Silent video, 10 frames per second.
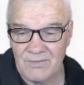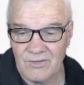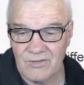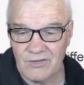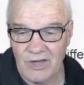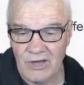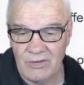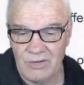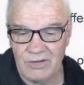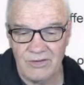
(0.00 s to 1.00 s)

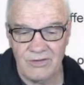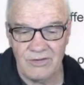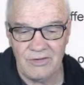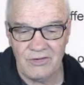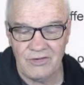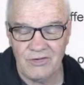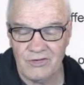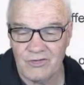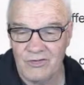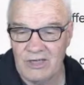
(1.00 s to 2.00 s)
So this
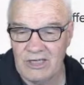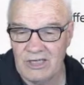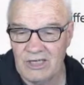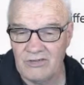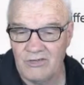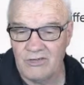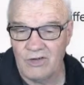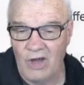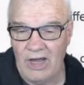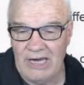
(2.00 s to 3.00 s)
is the
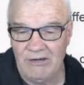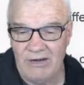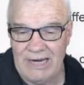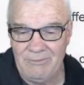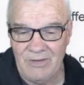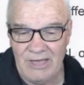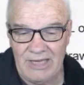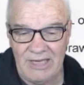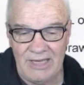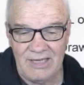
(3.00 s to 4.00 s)
diagram
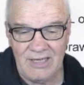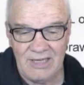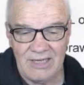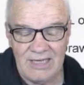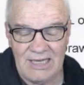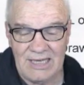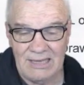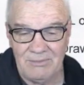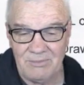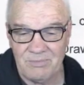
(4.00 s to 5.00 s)
here.
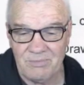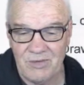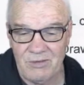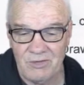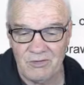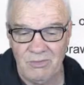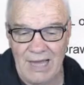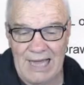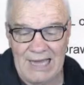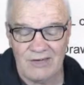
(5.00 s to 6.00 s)
There was
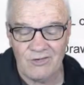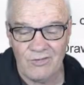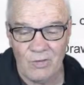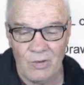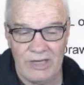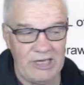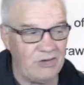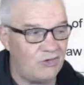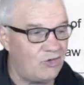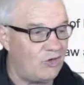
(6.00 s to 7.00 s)
marks for
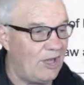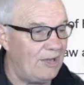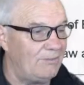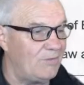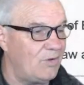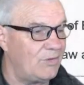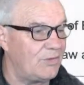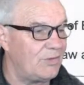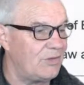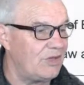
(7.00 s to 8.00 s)
each of
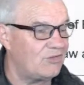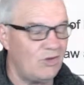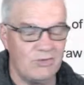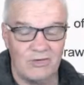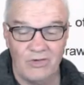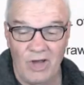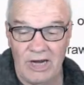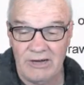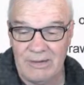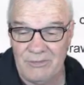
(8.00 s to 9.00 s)
the things on the
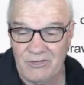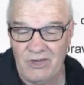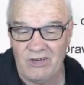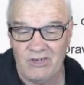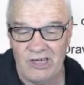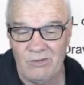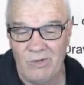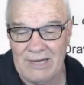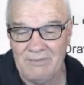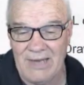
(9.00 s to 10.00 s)
diagram, essentially
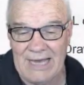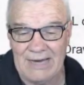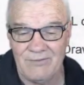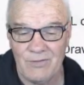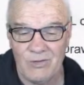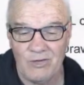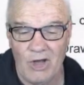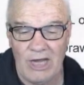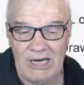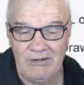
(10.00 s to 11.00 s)
1 mark for the
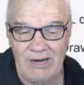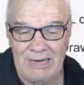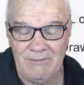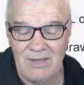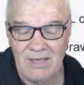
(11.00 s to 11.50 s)
diagram.